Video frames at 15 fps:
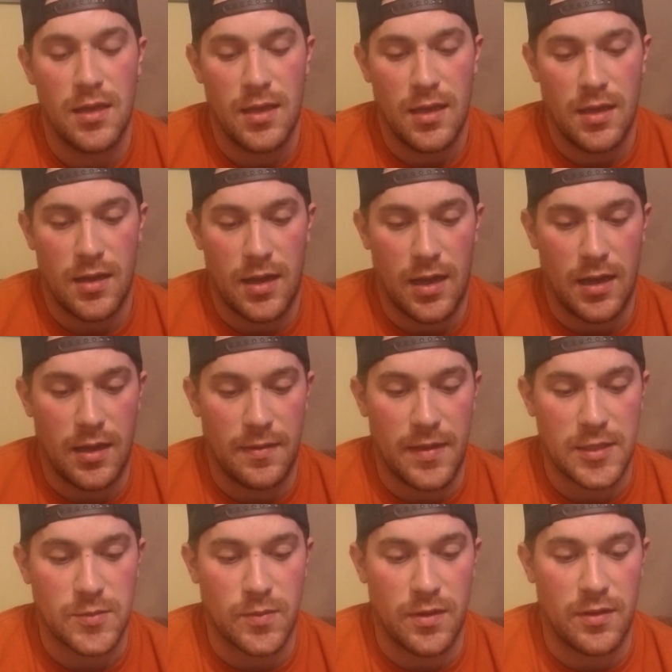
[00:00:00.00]
And
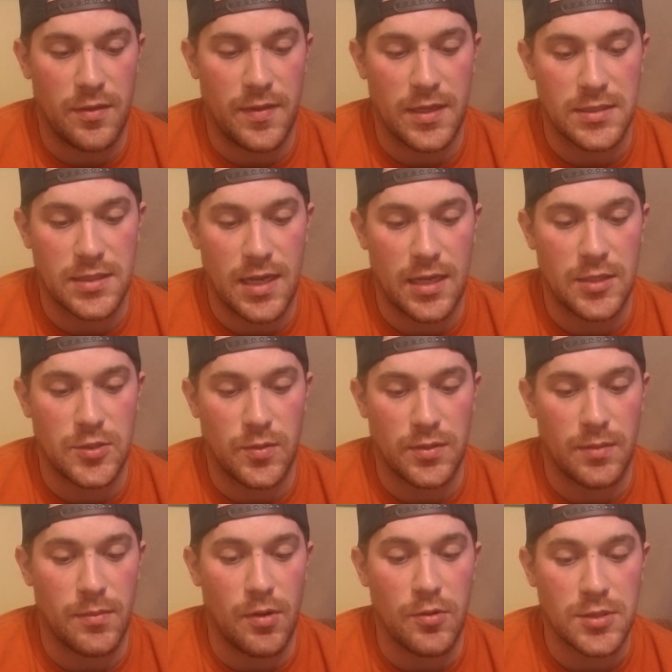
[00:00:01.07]
that's one of the things that I enjoy the
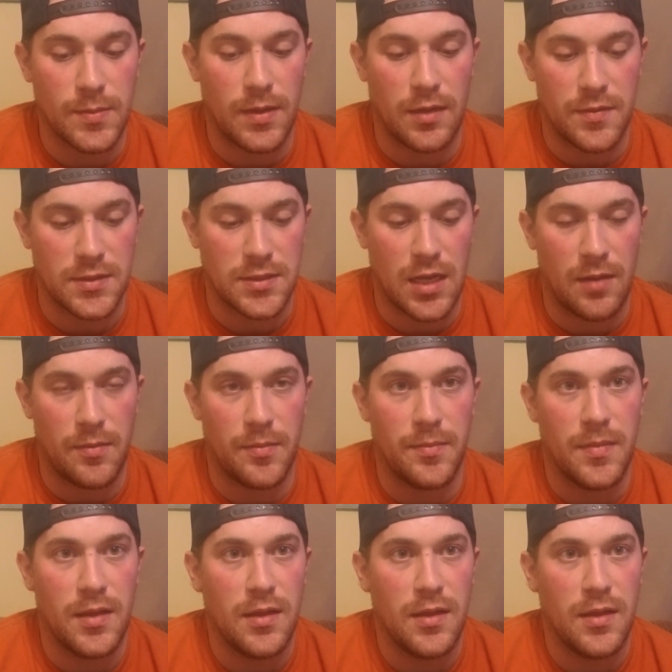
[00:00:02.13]
most about this album,